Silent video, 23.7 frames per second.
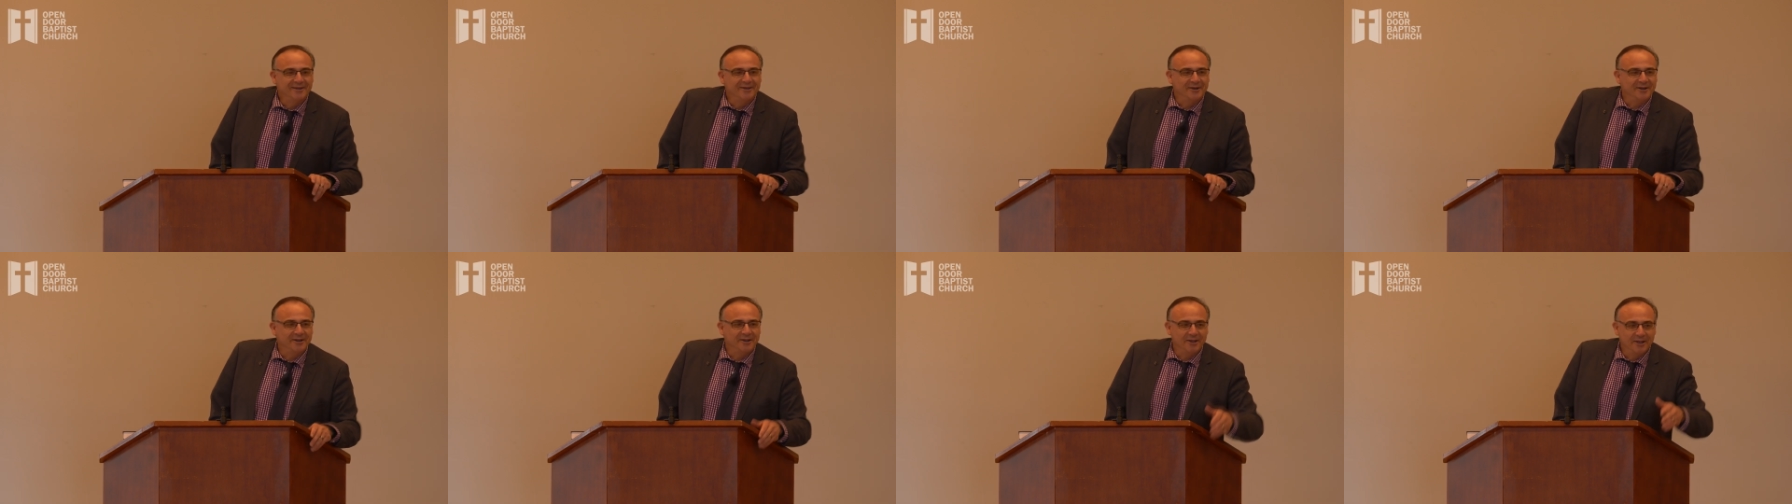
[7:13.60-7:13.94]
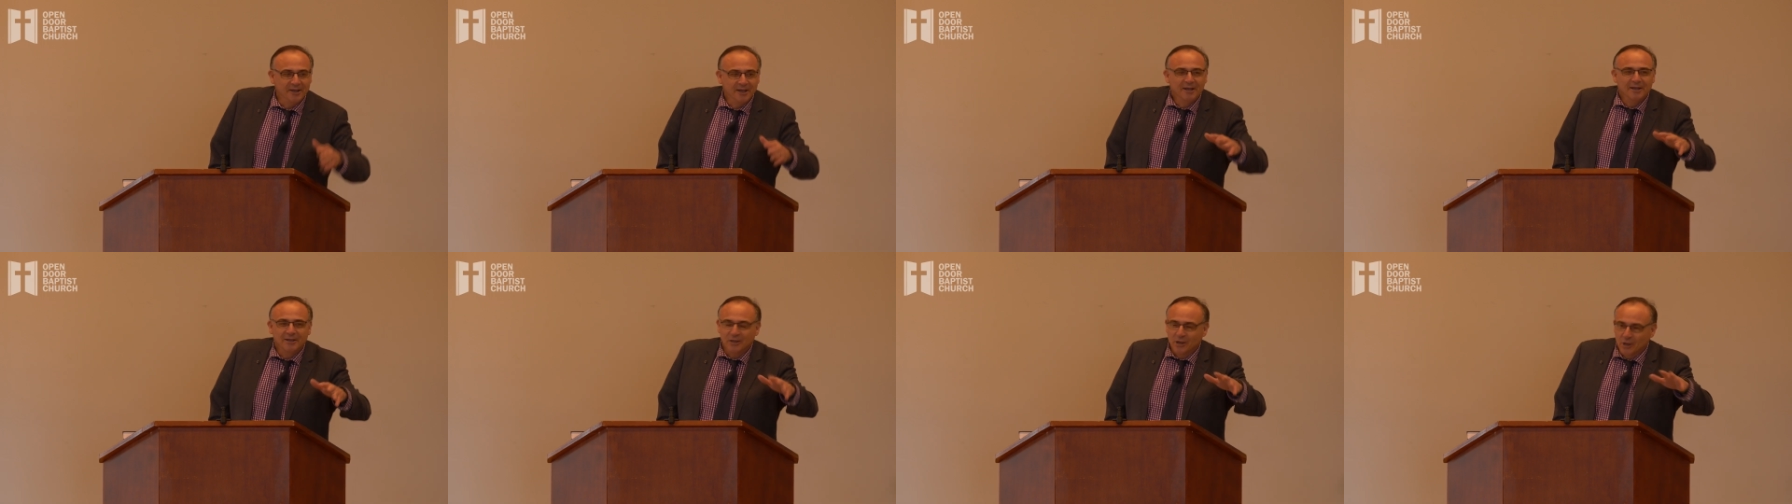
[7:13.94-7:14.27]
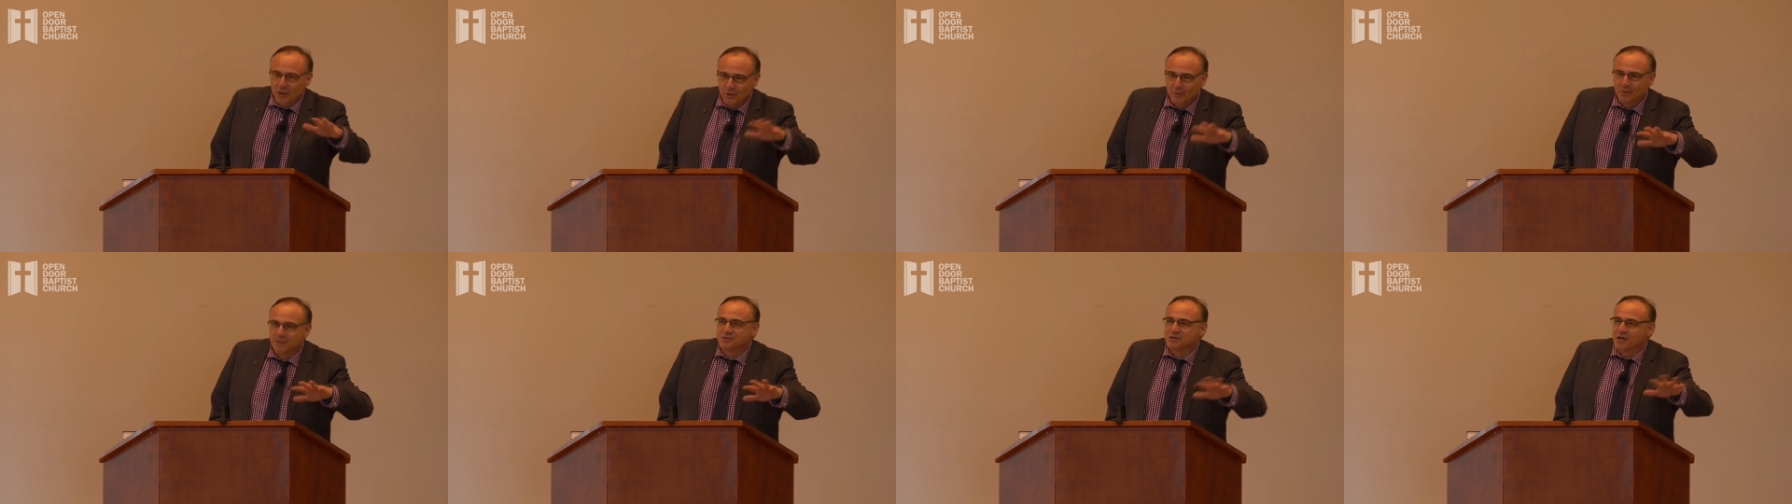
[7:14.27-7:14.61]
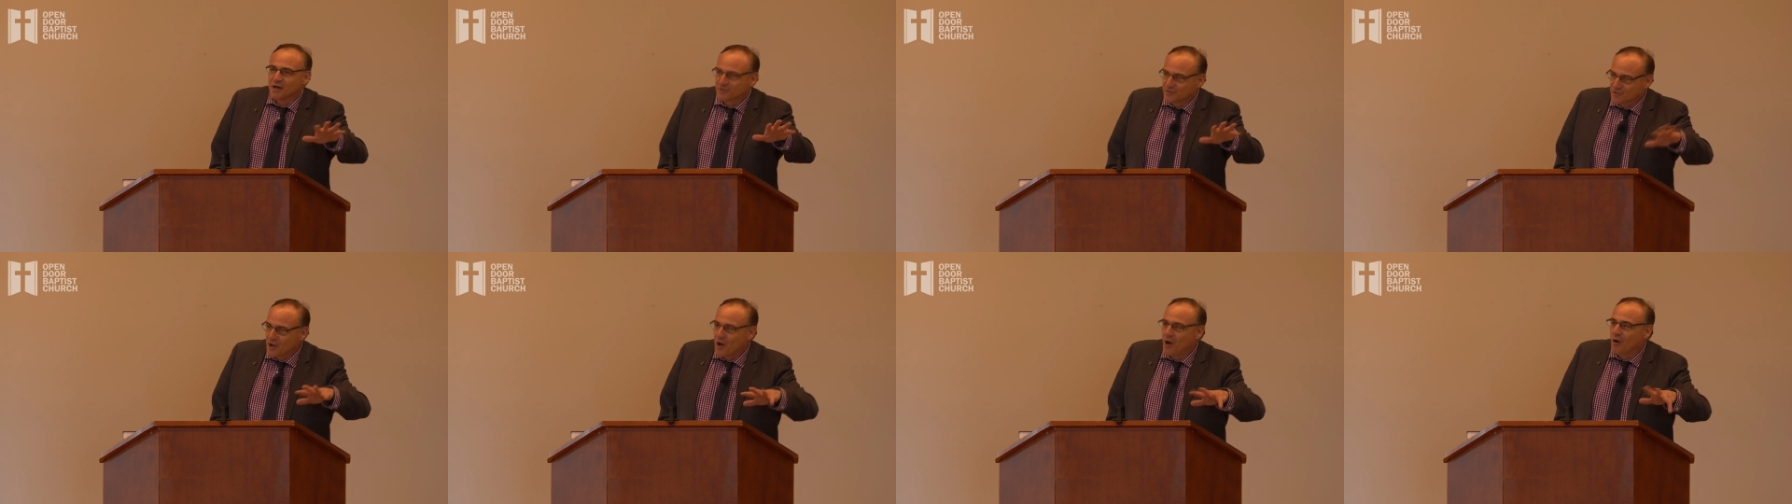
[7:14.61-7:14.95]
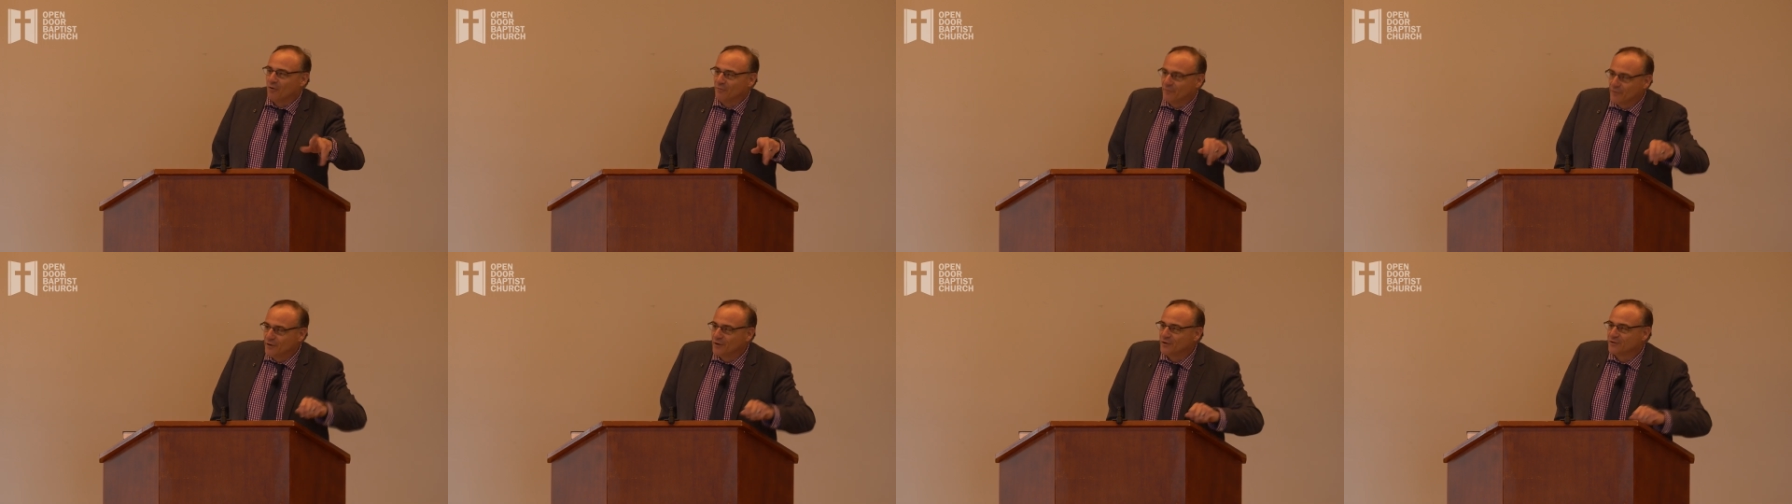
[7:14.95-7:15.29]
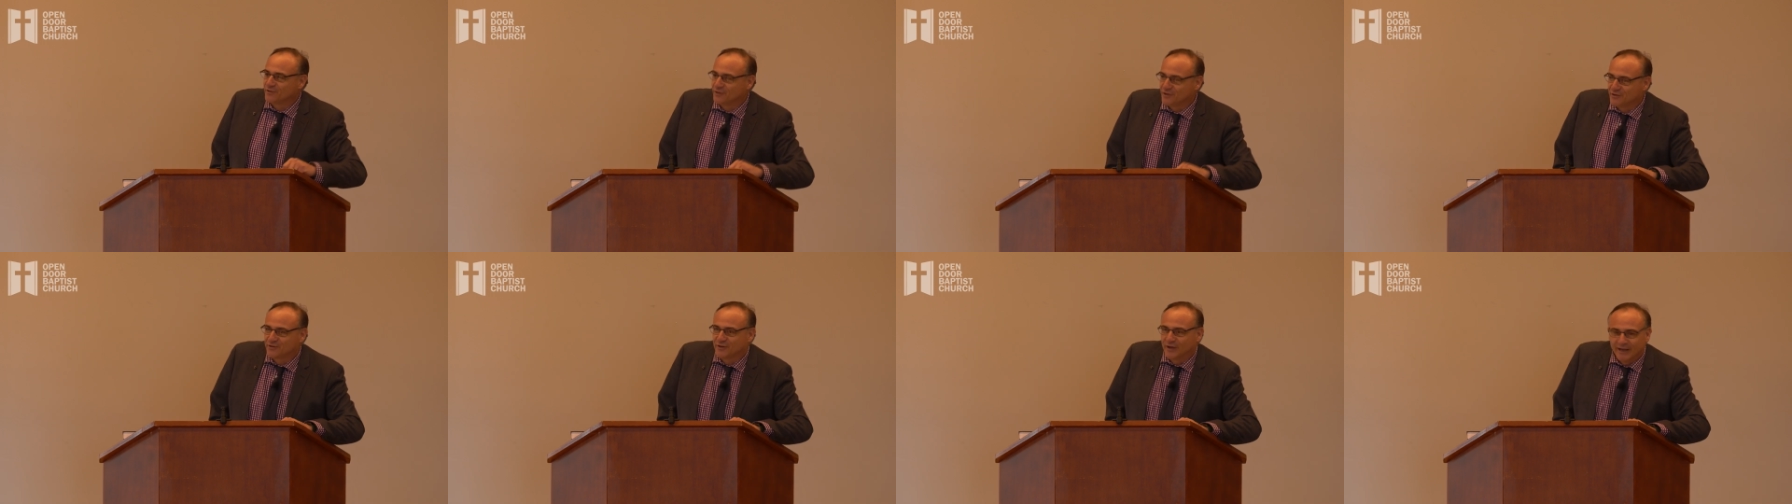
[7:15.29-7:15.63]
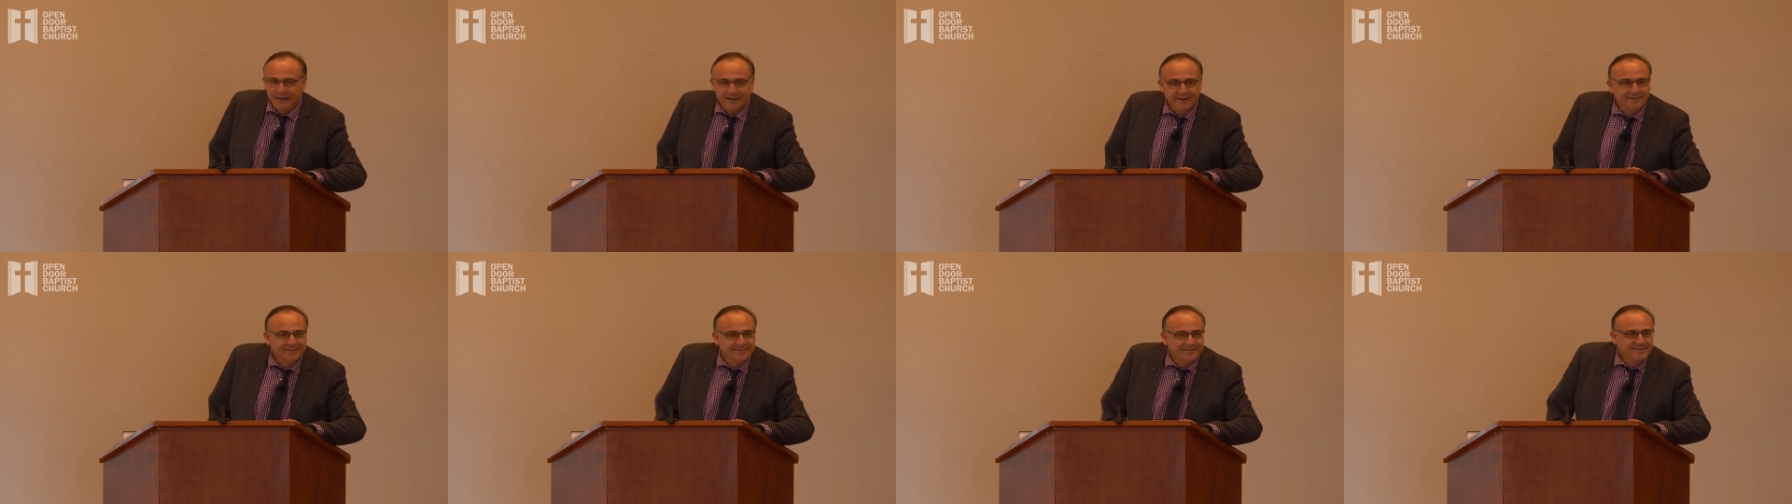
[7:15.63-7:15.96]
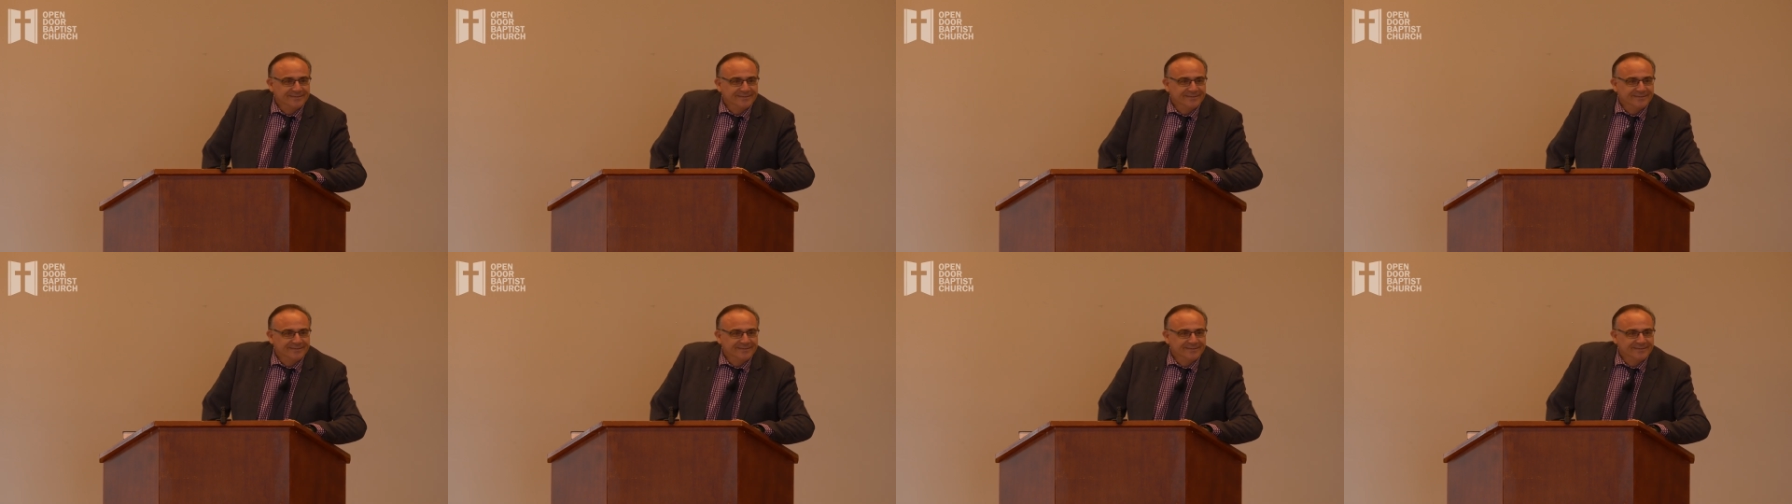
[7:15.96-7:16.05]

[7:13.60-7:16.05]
you, you, you've got to adjust the whole verse, you see.